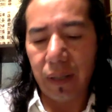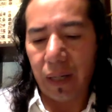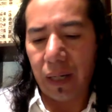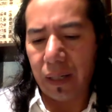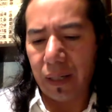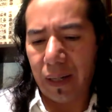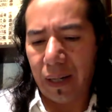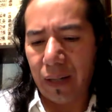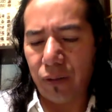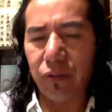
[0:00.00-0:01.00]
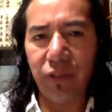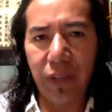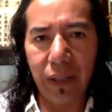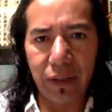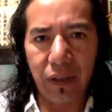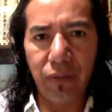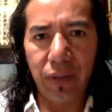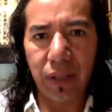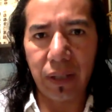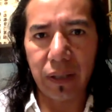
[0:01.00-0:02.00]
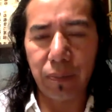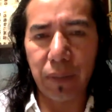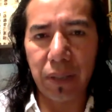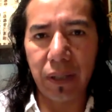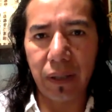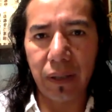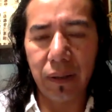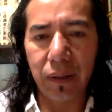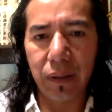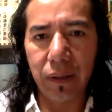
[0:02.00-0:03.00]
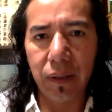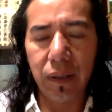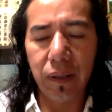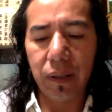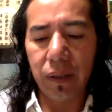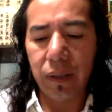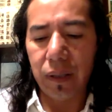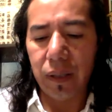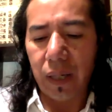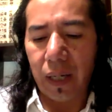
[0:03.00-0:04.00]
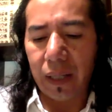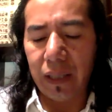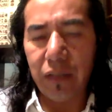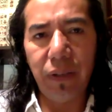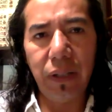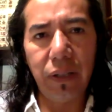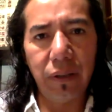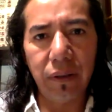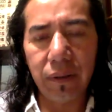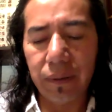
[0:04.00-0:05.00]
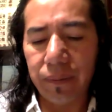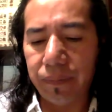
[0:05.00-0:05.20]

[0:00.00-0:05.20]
and uh, I could feel something special. And these figures